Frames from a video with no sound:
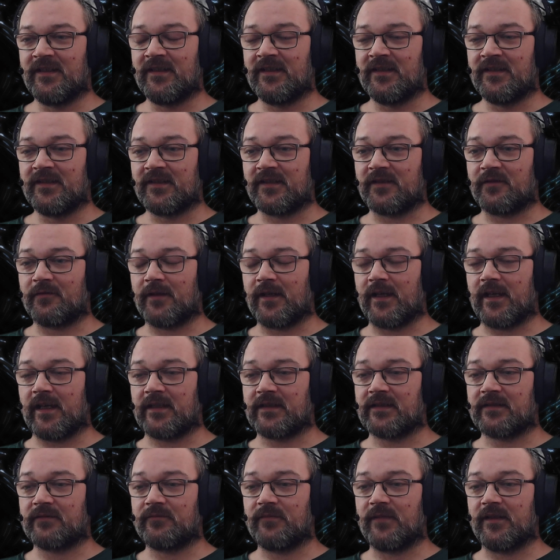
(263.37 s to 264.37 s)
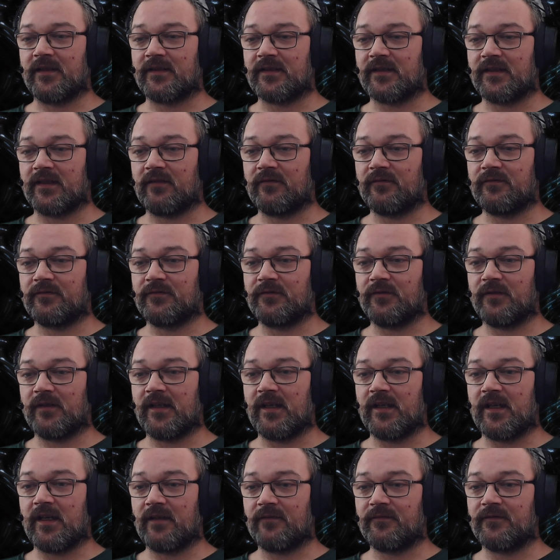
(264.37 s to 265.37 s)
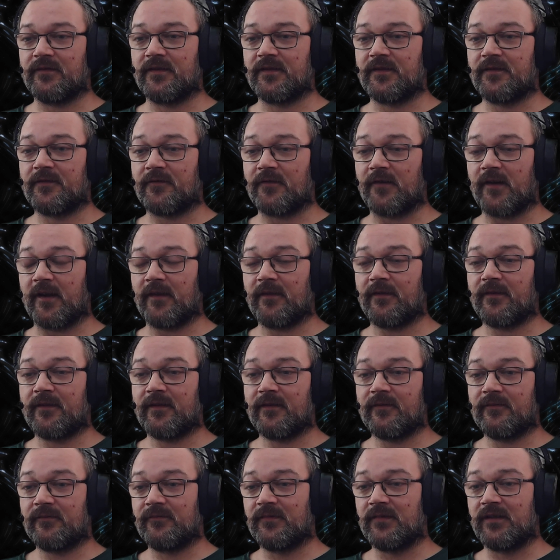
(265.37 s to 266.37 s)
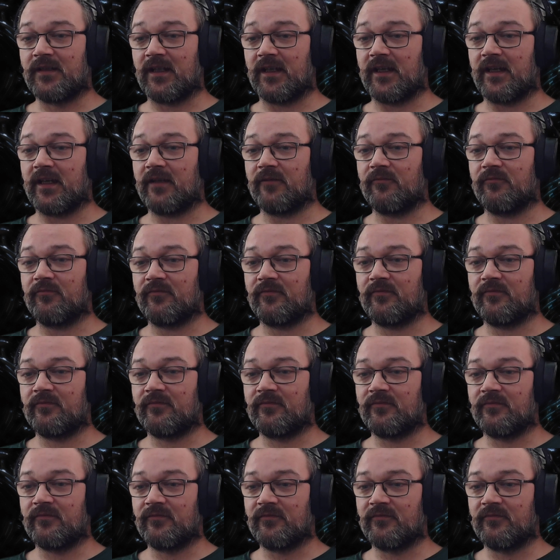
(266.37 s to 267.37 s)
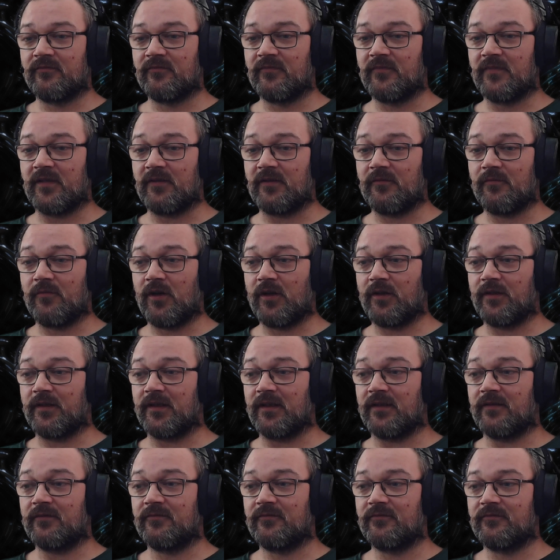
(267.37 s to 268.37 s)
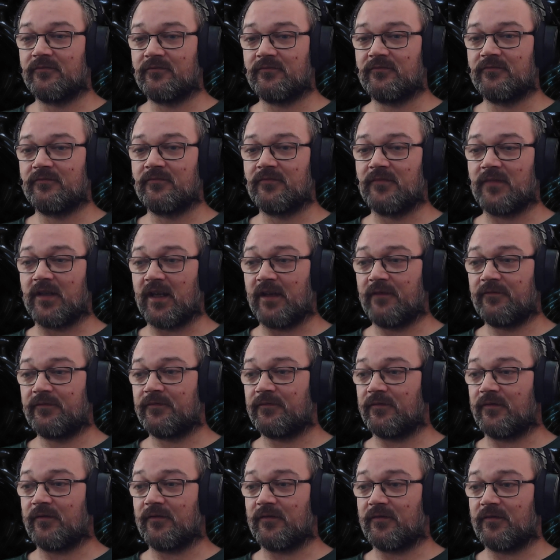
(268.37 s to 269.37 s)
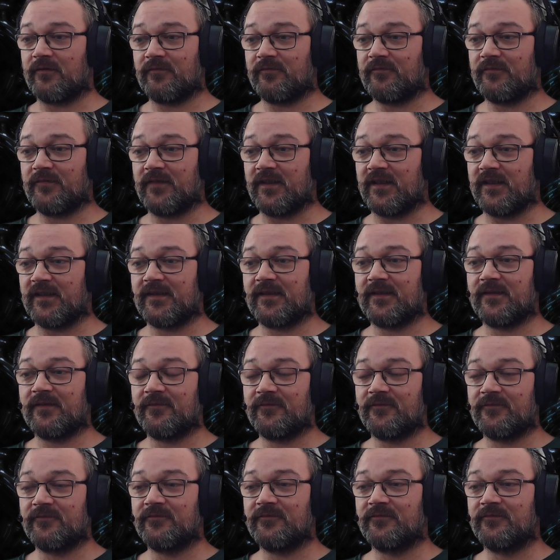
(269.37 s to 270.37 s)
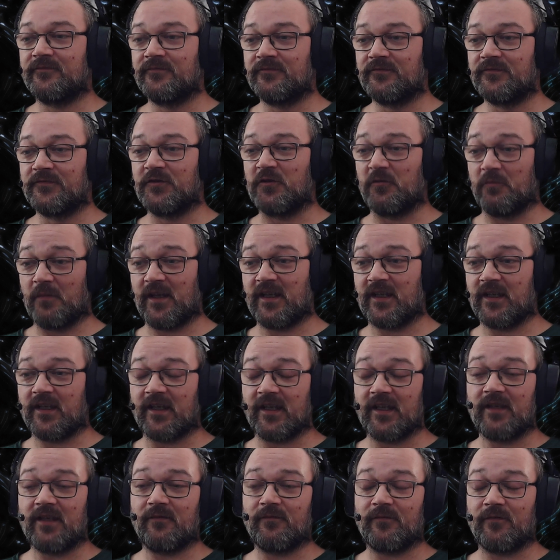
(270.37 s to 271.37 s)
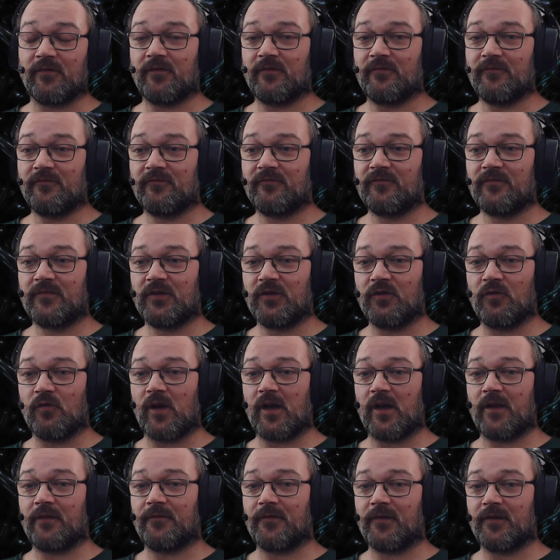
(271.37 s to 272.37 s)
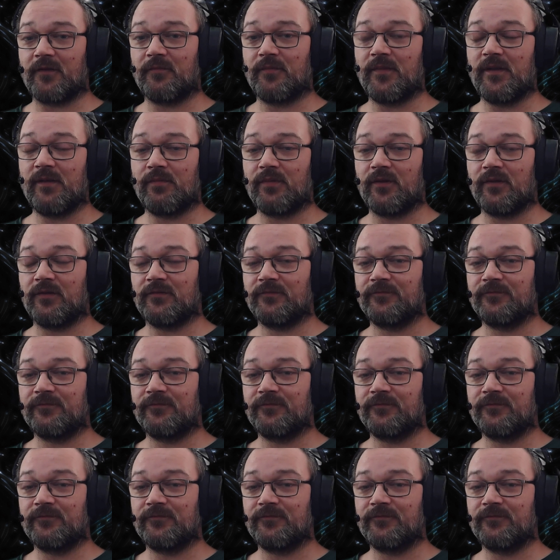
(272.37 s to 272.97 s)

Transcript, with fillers: So I ask myself, do I have the strength, time and money left for this to make a game for 200 people.